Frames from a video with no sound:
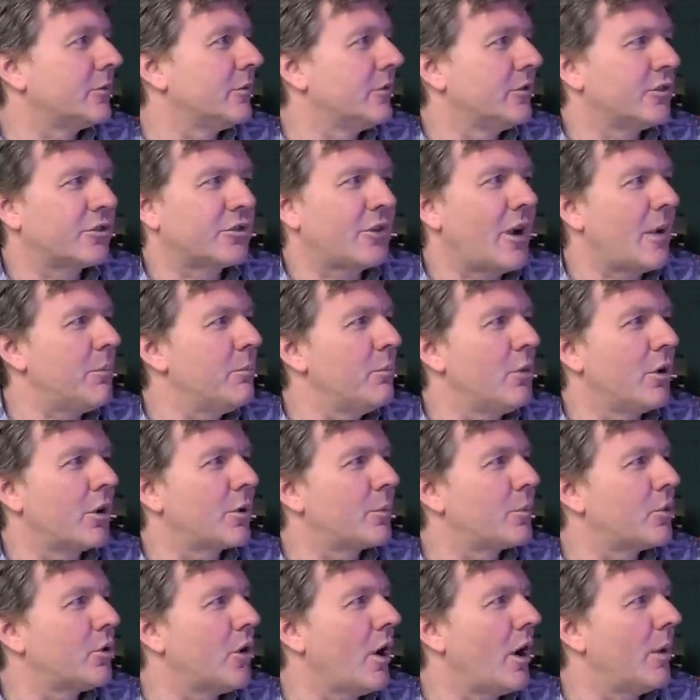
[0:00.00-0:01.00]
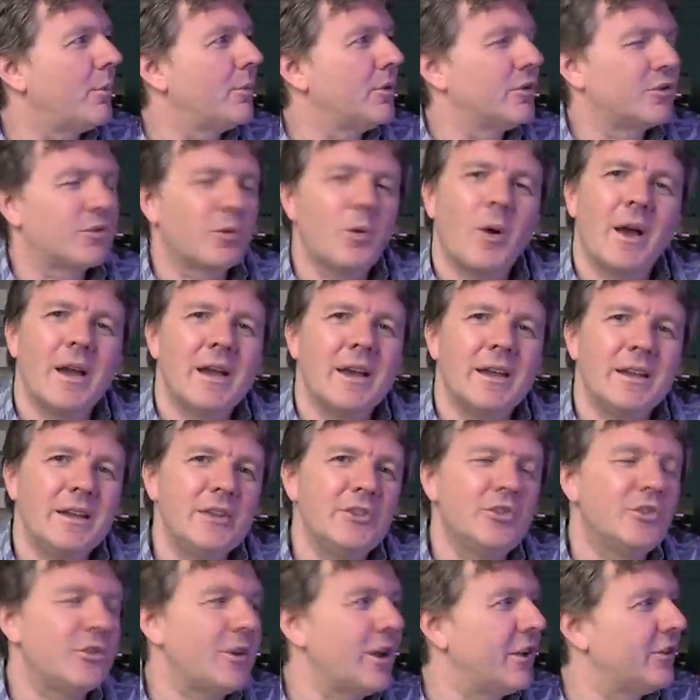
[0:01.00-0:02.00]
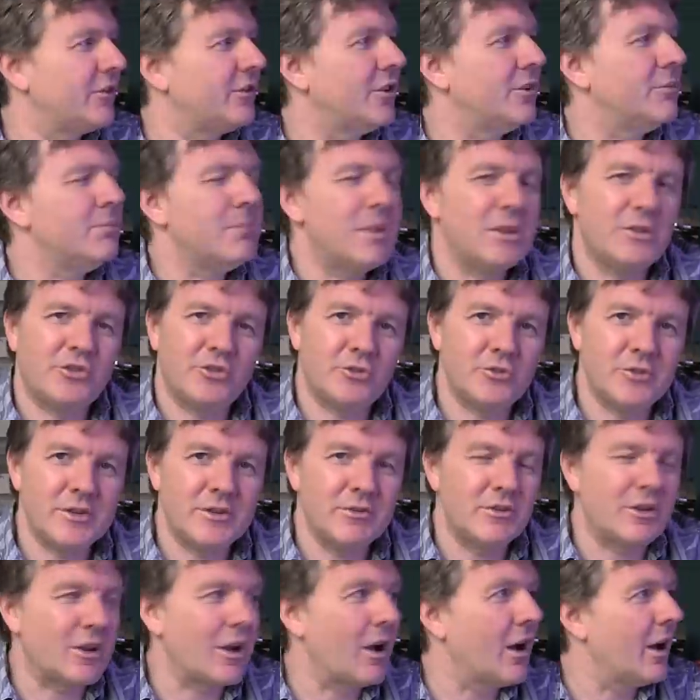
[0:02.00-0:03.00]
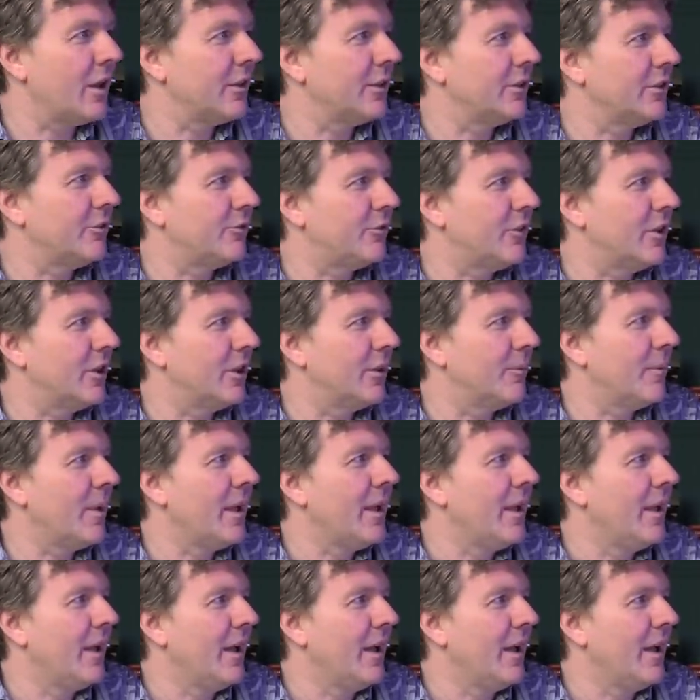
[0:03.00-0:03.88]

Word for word: Scrapbook prop is quite an interesting mystery regarding the film,